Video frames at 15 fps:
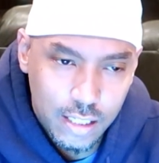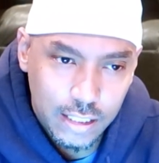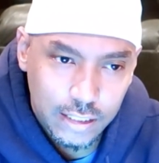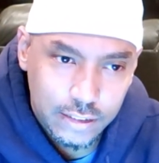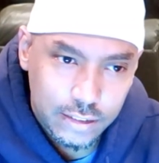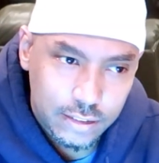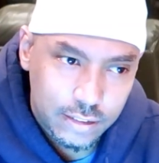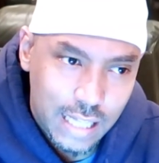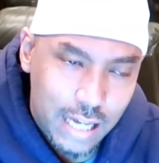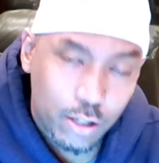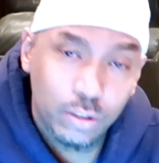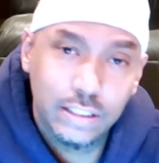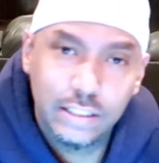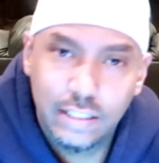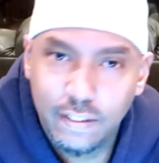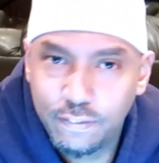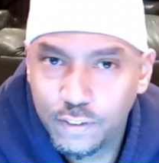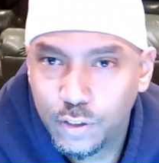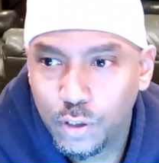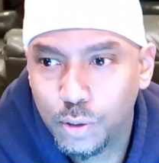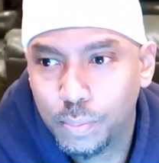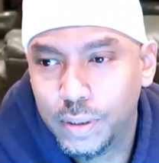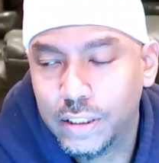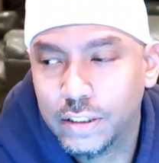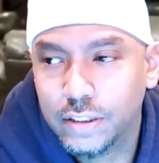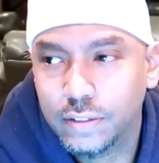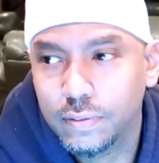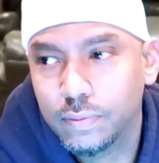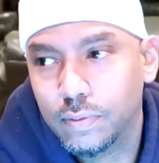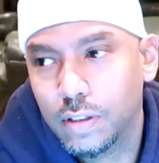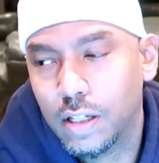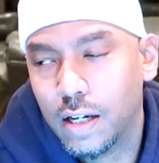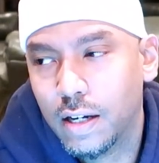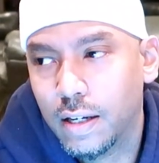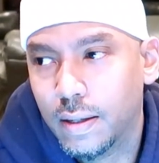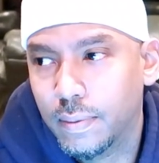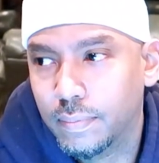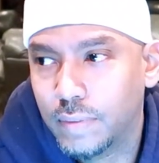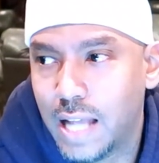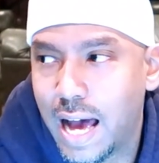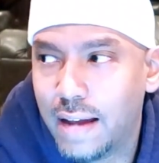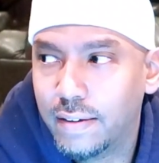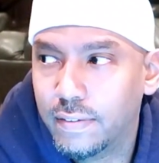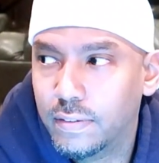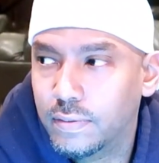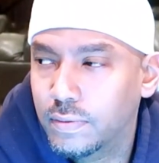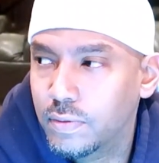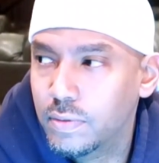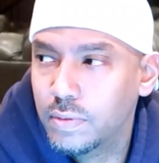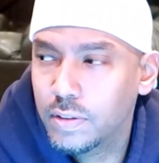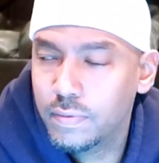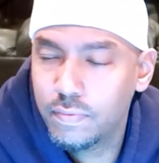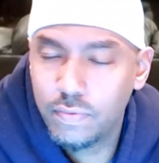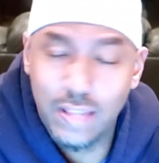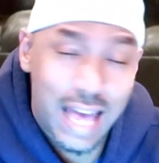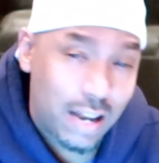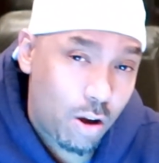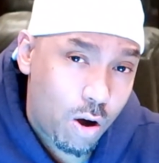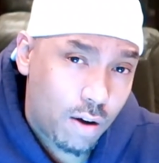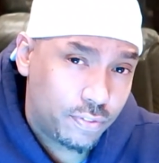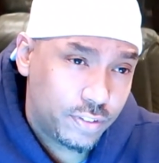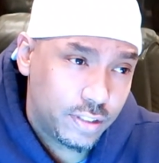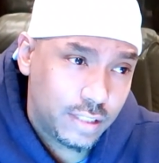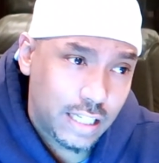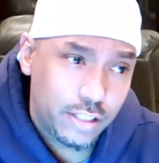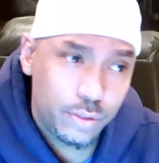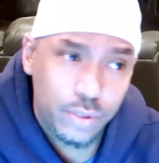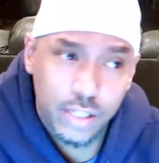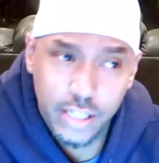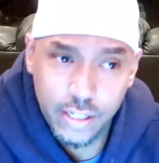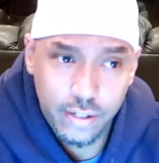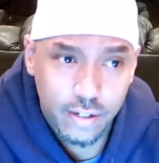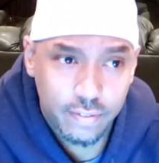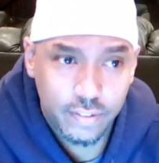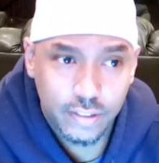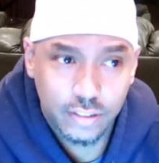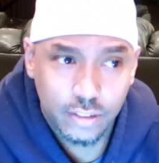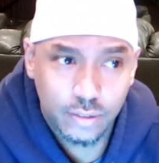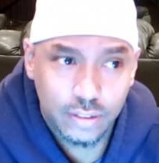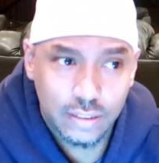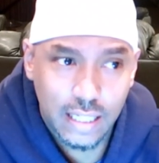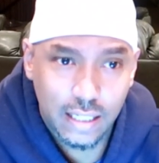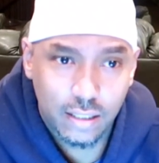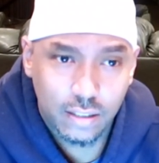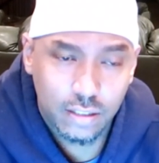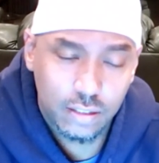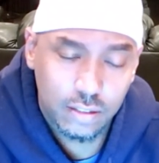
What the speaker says: It's not only difficult, but it's not that often that you hear of it. So it's like